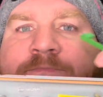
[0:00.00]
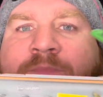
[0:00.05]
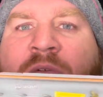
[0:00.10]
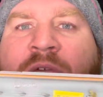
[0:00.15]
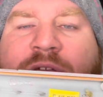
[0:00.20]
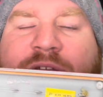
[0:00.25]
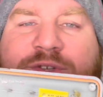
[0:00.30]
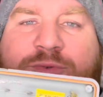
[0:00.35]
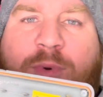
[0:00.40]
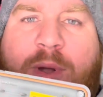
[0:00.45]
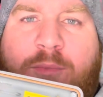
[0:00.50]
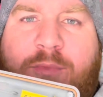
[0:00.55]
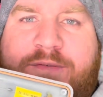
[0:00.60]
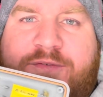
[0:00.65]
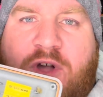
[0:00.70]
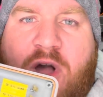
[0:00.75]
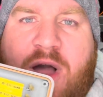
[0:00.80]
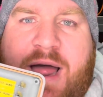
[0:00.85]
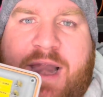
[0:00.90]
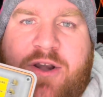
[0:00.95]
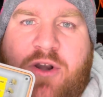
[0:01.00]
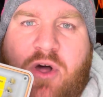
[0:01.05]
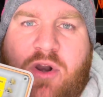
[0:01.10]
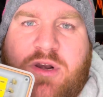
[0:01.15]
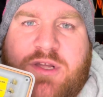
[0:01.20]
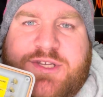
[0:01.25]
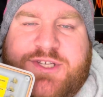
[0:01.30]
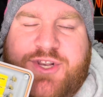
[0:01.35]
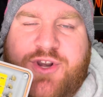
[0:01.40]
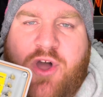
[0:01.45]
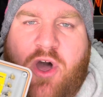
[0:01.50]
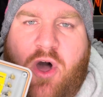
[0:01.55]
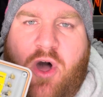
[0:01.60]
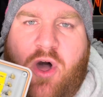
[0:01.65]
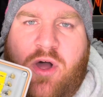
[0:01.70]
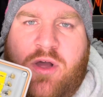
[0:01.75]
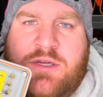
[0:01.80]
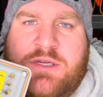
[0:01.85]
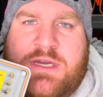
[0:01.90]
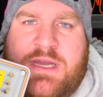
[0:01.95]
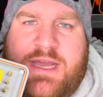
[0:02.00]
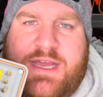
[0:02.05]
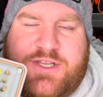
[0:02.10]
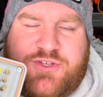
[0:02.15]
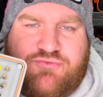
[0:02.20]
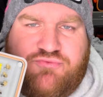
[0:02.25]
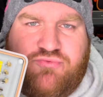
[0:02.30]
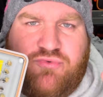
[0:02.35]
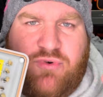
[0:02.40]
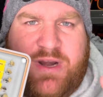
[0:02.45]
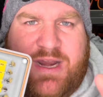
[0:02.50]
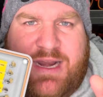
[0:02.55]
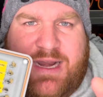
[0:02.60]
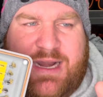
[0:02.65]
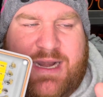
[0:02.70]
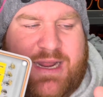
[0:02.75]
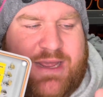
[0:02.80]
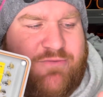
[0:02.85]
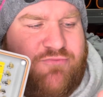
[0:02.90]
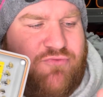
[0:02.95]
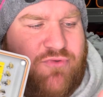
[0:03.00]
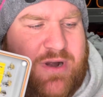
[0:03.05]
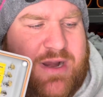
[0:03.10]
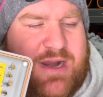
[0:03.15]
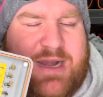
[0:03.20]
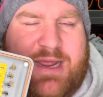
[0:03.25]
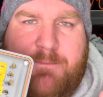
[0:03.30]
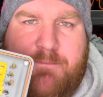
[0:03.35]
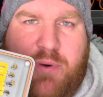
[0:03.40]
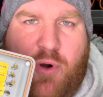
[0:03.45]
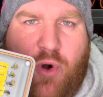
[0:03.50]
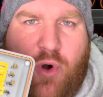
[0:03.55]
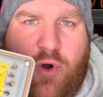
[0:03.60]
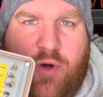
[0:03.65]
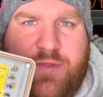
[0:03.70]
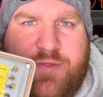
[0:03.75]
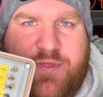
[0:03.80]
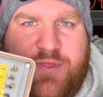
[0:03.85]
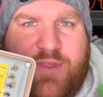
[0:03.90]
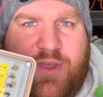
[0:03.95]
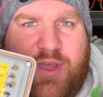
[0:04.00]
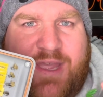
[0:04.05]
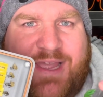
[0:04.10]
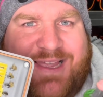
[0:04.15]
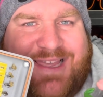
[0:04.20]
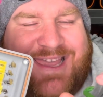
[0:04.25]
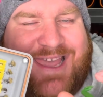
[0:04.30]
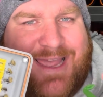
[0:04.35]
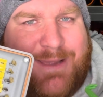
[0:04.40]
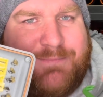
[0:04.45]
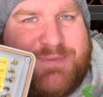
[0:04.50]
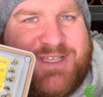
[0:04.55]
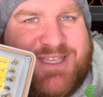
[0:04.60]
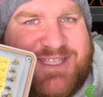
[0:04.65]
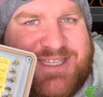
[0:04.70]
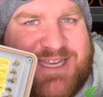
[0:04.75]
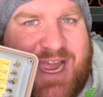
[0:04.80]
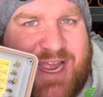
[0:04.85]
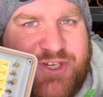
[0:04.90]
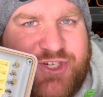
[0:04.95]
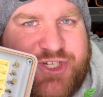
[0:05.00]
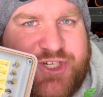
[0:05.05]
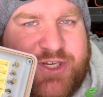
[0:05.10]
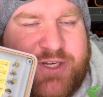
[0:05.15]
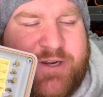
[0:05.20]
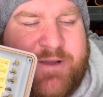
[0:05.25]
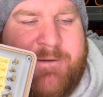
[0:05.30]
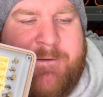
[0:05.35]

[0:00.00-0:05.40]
Because when we've got our knotless knot, it's really, really important that it keeps the tension.